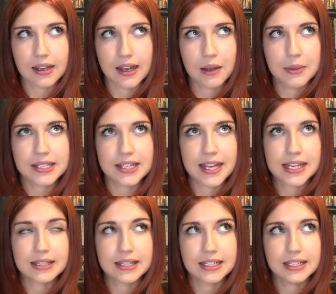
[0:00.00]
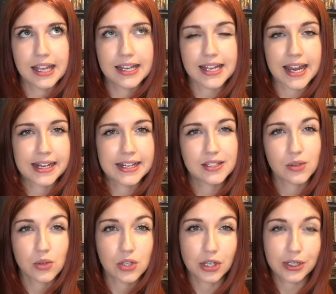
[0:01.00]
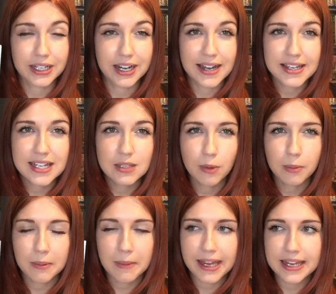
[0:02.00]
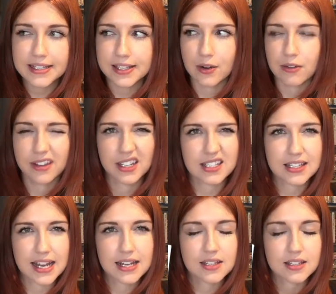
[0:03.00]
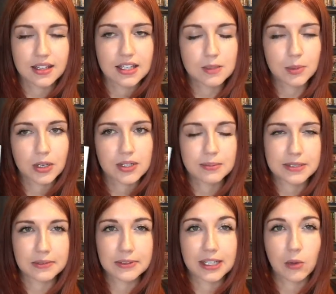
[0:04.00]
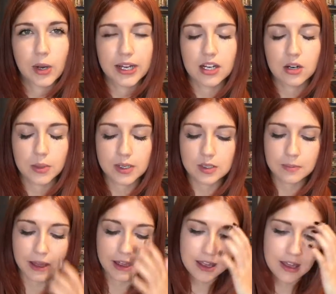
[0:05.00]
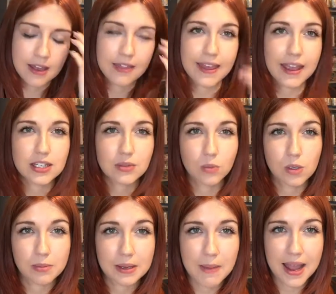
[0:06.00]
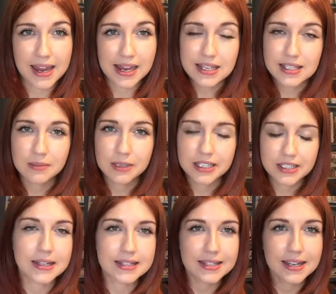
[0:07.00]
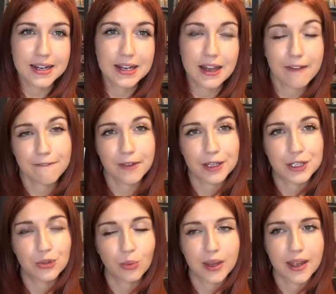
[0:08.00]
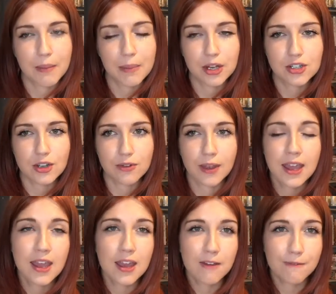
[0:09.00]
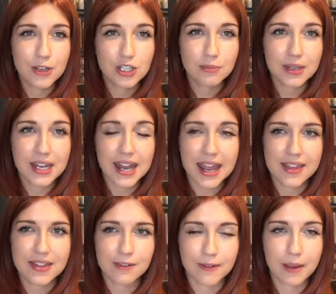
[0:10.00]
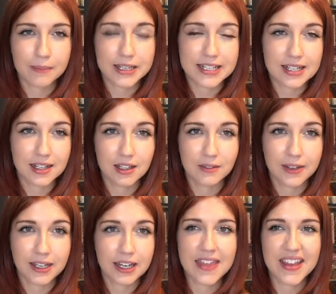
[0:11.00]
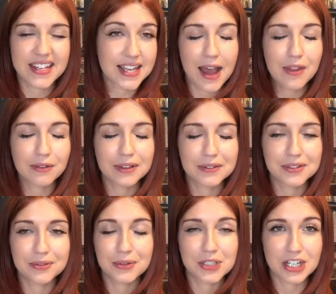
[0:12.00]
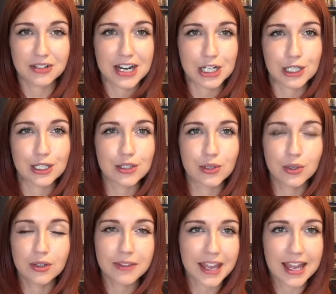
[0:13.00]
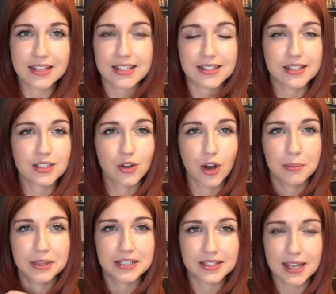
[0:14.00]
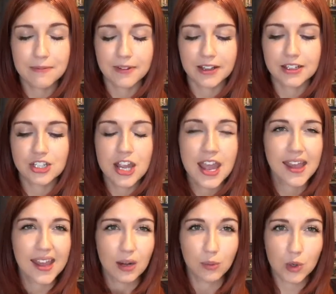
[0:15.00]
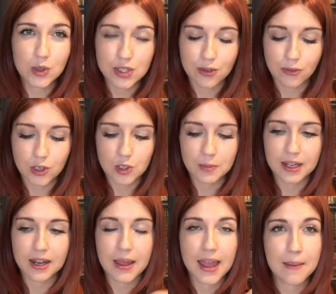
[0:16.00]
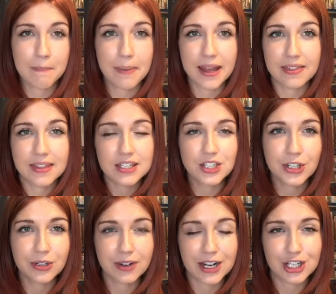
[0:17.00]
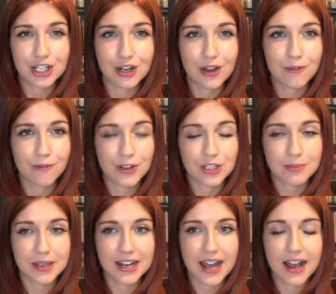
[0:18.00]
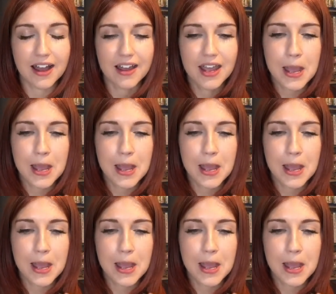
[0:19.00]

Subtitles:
I would say the late 80s or the early 90s would be my guess. I don't think it states in this book specifically what year it was, but that would be my estimate. It's set in a village where a bunch of fishermen and their families are living, and that's how they've lived for generations. So all of their ancestors grew up in the same village and were also fishermen, but this generation of fishermen are